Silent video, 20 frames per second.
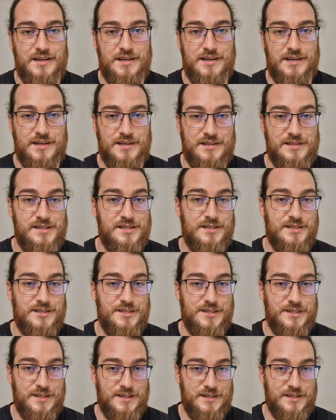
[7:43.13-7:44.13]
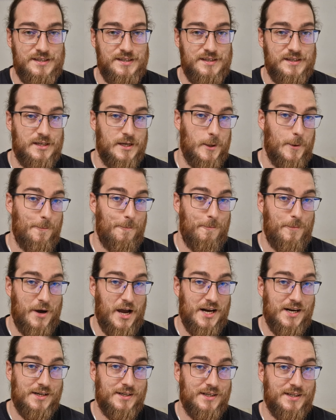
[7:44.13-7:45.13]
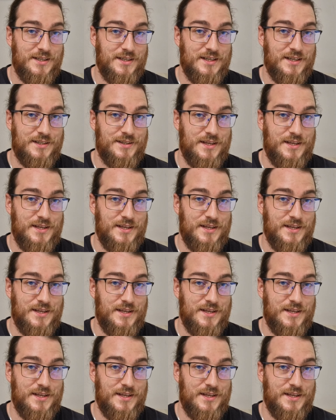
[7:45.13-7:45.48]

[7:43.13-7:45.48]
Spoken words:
is the Palkia